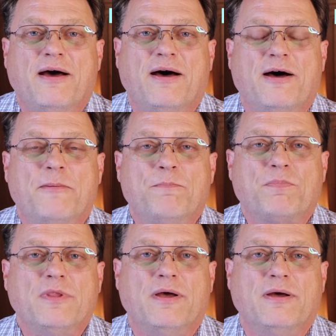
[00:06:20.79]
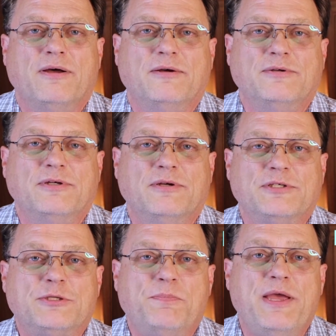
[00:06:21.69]
um,
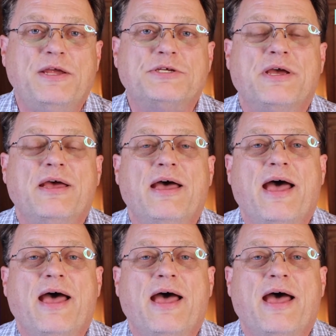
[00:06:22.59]
uh, speech,